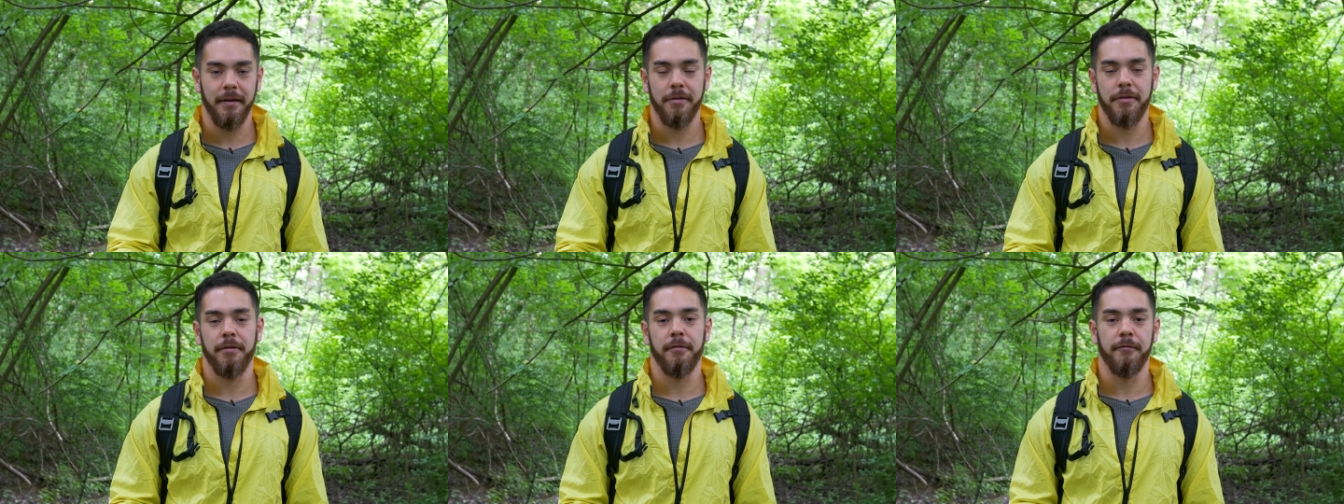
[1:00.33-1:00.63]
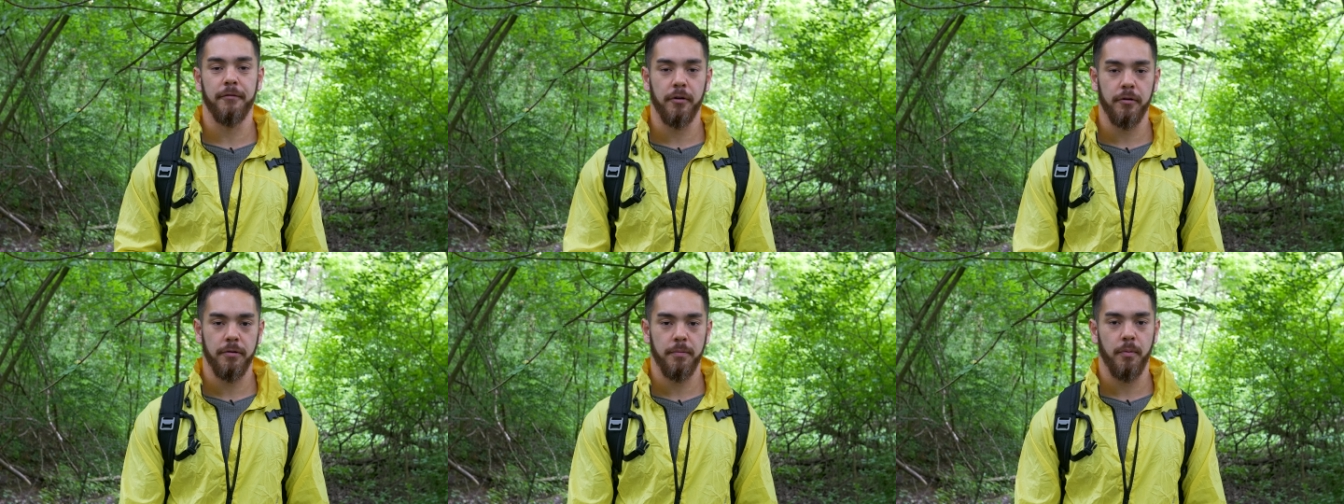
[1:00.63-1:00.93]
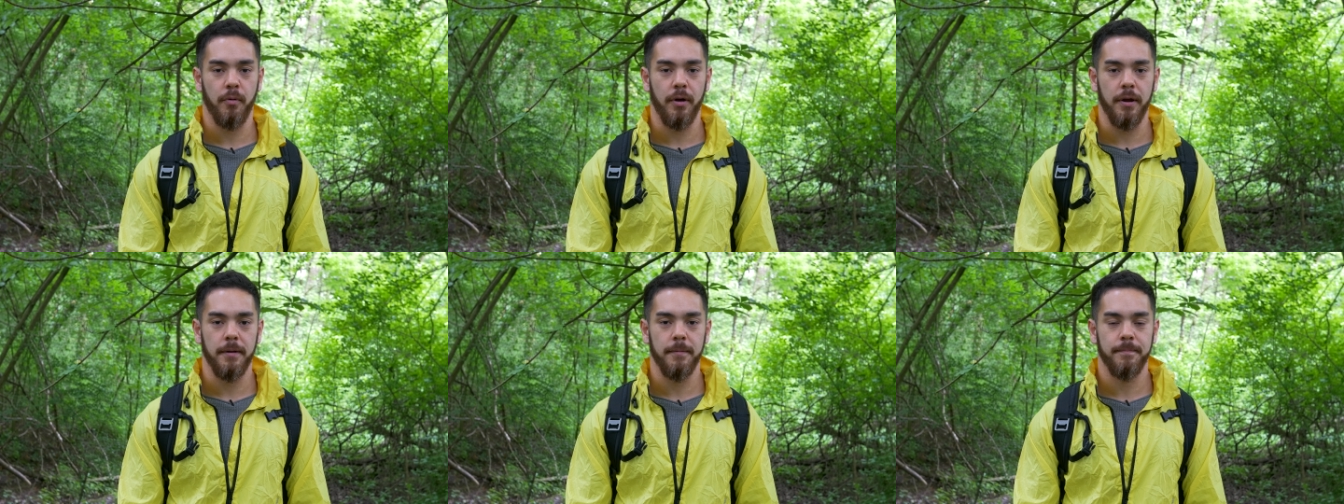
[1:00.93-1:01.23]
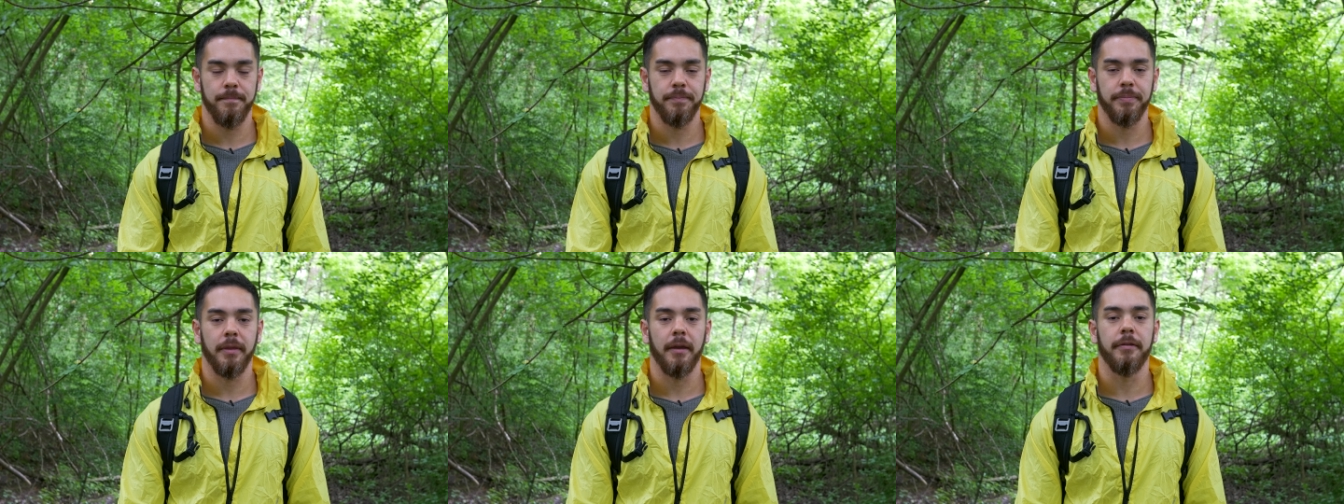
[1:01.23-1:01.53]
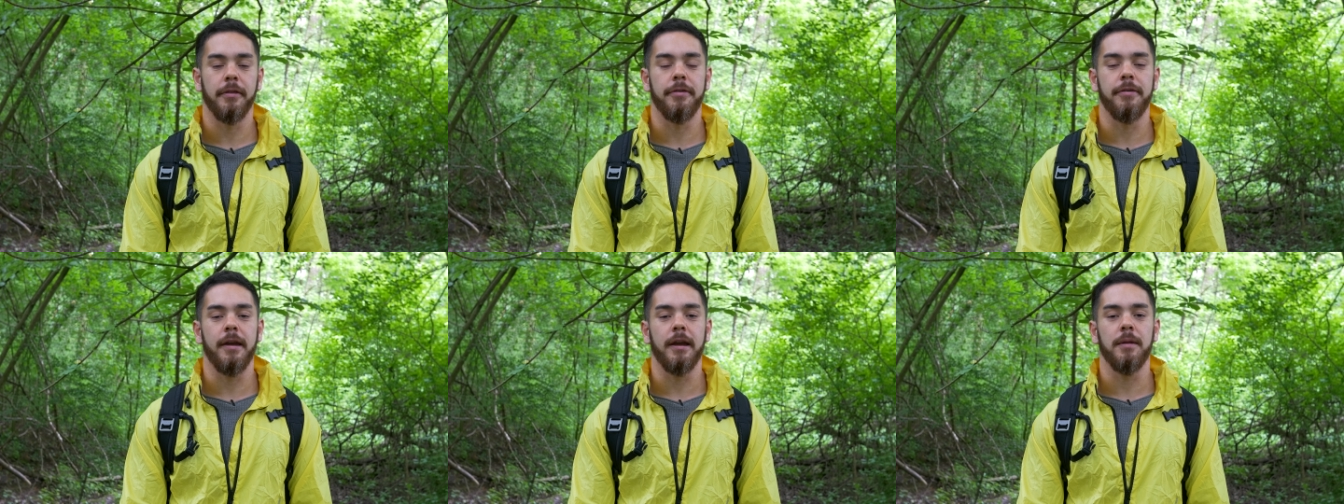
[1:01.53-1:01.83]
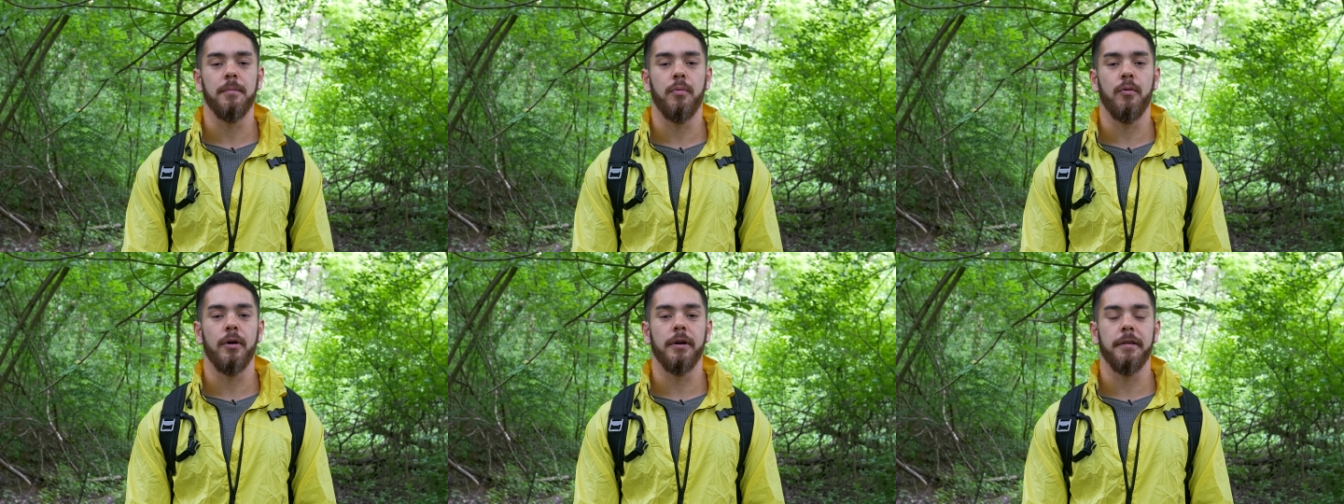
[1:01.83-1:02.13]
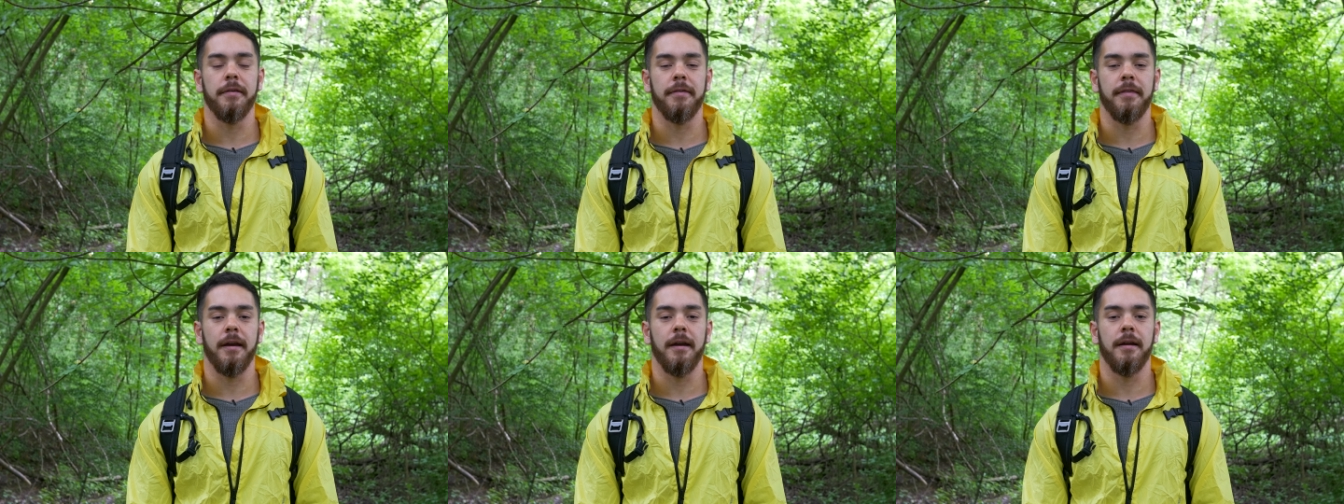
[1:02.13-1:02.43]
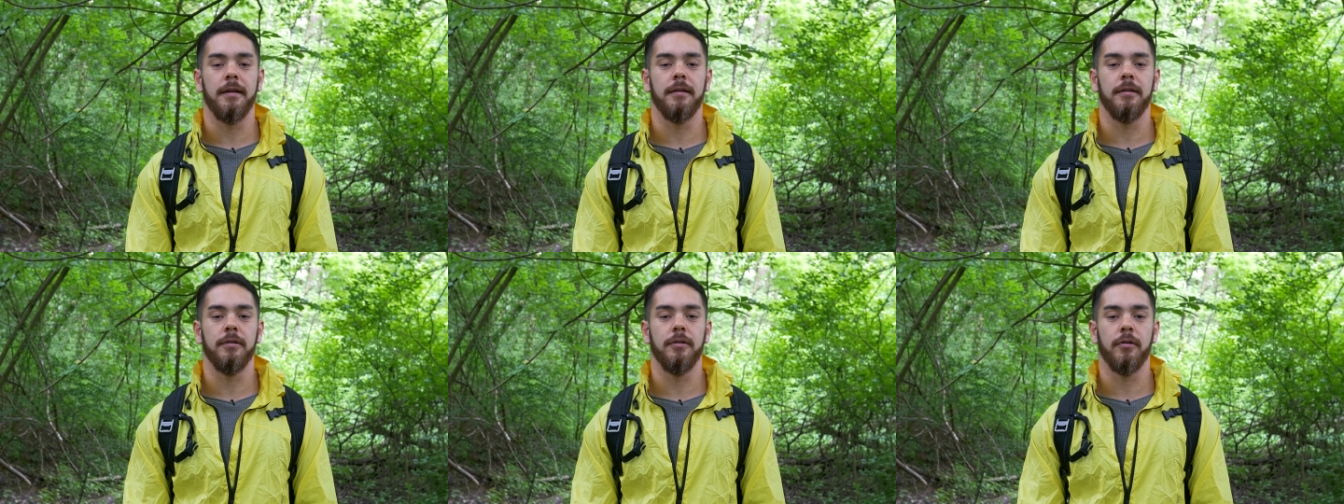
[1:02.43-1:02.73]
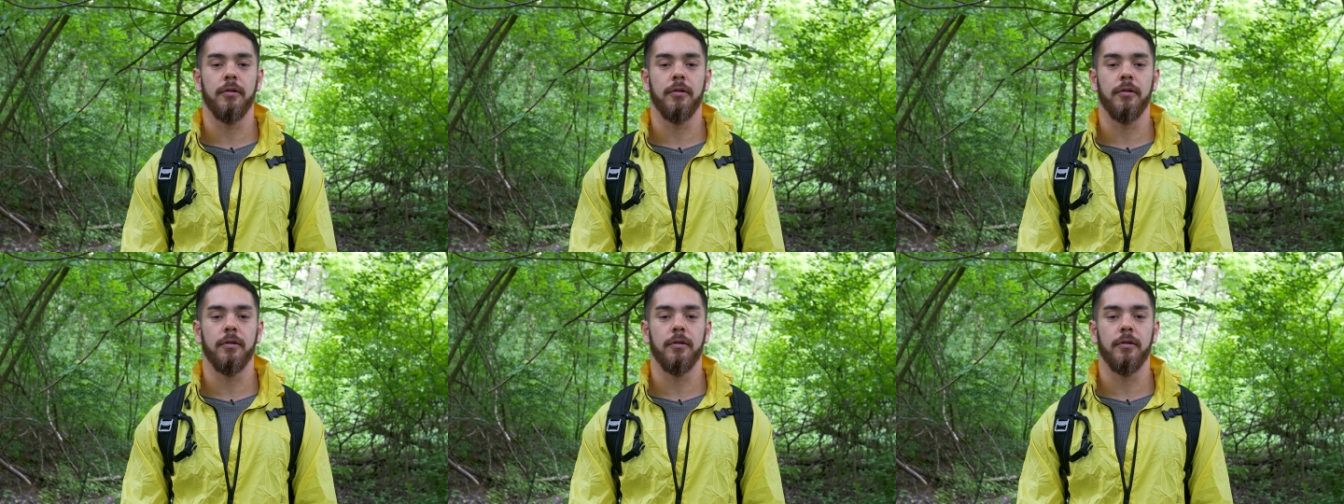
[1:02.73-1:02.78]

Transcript: That's the first point. The second point is that